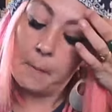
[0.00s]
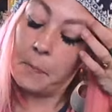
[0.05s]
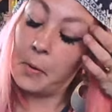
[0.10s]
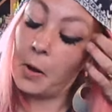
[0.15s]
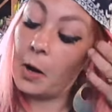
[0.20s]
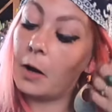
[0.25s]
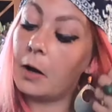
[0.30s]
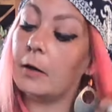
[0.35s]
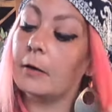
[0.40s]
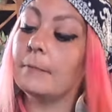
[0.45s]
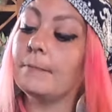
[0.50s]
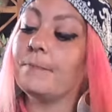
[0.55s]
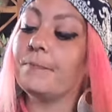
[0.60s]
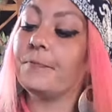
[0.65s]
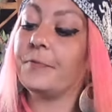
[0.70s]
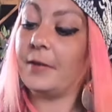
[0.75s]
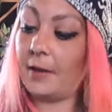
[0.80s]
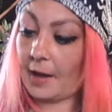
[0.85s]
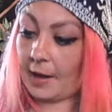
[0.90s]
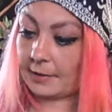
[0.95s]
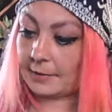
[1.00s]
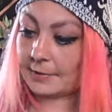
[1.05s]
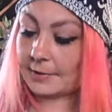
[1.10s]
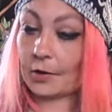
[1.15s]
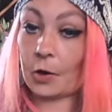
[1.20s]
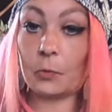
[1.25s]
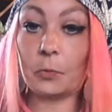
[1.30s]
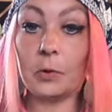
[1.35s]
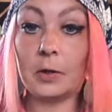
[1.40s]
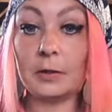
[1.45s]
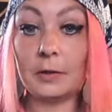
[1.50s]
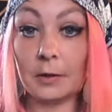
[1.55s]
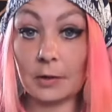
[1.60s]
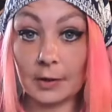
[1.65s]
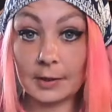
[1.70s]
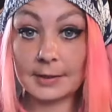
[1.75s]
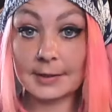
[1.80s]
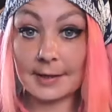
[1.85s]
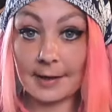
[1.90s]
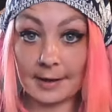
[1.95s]
But yes, I would
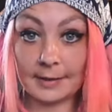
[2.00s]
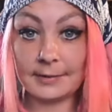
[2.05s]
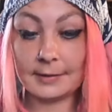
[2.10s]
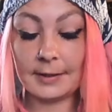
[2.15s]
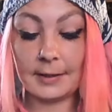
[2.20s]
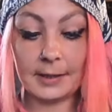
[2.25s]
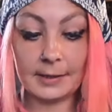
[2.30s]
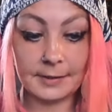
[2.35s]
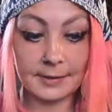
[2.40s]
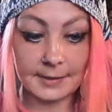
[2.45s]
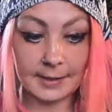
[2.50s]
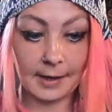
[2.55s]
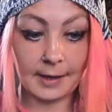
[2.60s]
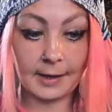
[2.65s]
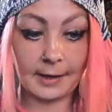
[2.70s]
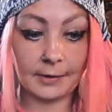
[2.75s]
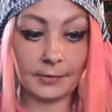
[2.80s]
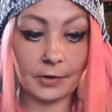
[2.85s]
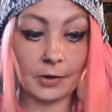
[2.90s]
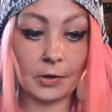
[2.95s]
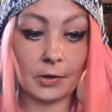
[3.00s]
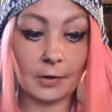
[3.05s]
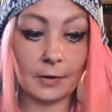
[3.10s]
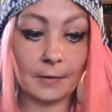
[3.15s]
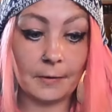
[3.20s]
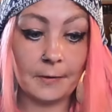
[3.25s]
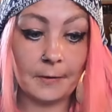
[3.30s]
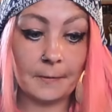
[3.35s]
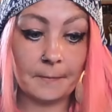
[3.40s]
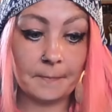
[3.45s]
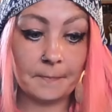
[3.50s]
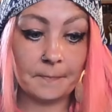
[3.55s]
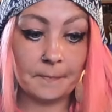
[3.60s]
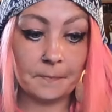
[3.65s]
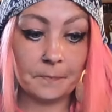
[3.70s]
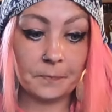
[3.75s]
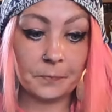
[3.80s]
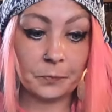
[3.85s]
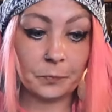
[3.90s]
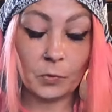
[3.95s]
like to end it in saying that
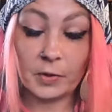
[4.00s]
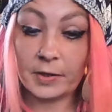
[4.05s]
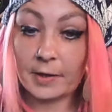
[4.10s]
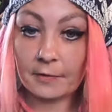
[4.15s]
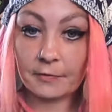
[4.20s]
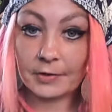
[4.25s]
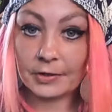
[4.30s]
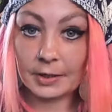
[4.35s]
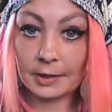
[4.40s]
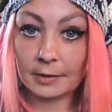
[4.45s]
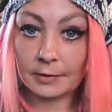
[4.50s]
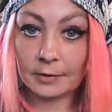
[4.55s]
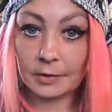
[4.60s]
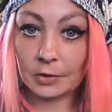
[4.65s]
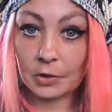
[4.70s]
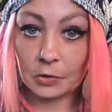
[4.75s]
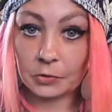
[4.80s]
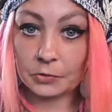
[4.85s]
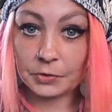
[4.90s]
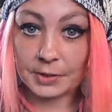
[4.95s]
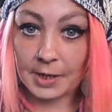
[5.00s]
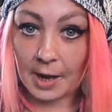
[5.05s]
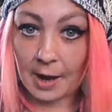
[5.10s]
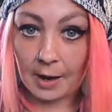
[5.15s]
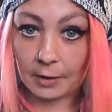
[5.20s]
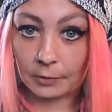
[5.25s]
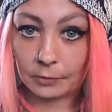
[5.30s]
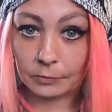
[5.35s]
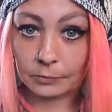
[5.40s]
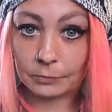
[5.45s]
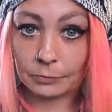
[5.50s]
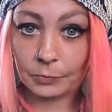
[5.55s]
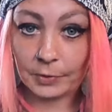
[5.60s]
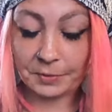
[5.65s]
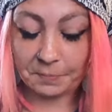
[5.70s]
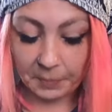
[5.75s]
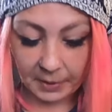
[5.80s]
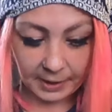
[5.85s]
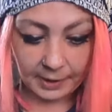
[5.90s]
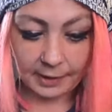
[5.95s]
with everything that goes down
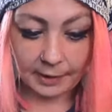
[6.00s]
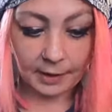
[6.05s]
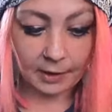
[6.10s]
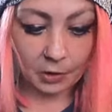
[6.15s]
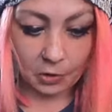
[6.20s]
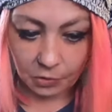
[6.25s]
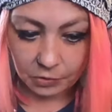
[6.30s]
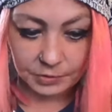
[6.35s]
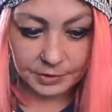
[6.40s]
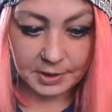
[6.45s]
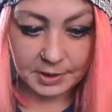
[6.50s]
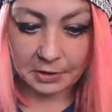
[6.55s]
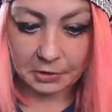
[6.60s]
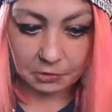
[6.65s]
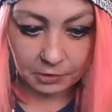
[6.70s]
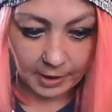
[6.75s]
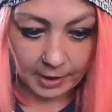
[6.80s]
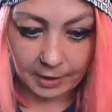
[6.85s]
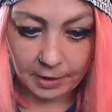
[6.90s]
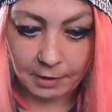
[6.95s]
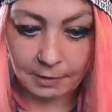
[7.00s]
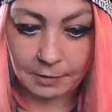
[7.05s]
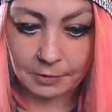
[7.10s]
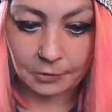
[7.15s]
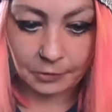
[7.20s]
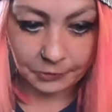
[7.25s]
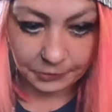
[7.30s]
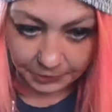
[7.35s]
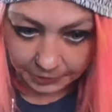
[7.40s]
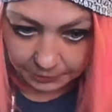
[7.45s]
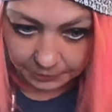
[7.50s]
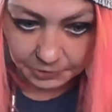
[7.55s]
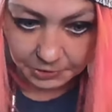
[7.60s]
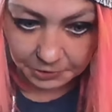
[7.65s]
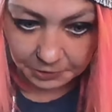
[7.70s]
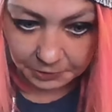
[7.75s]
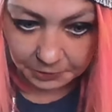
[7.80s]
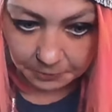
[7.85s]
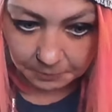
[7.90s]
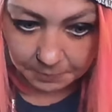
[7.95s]
with being a content creator on
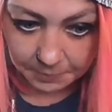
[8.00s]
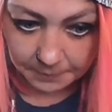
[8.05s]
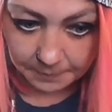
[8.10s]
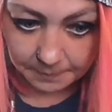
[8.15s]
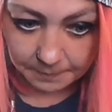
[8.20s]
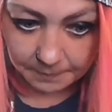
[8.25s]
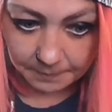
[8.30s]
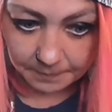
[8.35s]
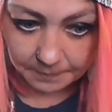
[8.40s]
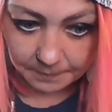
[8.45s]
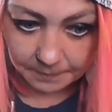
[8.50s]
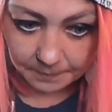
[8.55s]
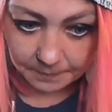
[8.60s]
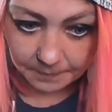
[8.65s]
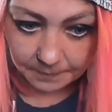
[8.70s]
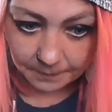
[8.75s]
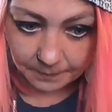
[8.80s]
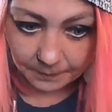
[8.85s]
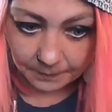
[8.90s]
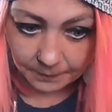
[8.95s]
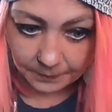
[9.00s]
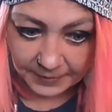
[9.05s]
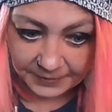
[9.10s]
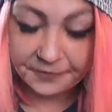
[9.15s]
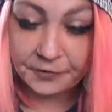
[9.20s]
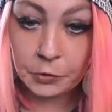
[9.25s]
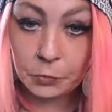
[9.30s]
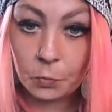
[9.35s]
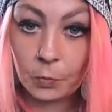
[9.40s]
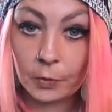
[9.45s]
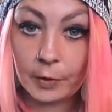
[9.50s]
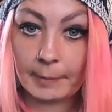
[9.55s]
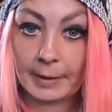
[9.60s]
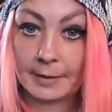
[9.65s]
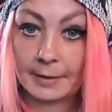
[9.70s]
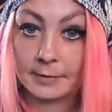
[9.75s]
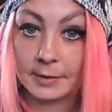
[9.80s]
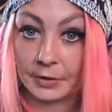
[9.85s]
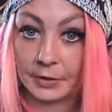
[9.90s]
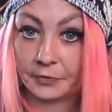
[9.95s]
YouTube, if you want to
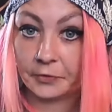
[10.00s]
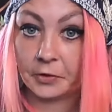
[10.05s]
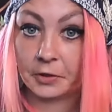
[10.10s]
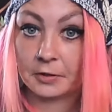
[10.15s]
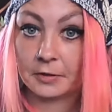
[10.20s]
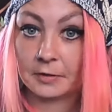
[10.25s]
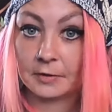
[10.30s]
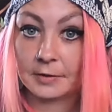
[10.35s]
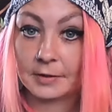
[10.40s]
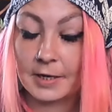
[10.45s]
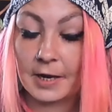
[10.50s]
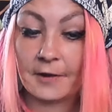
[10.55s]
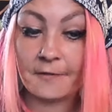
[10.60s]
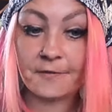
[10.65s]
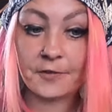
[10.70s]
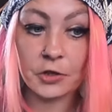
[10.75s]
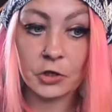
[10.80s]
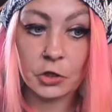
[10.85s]
make a difference, if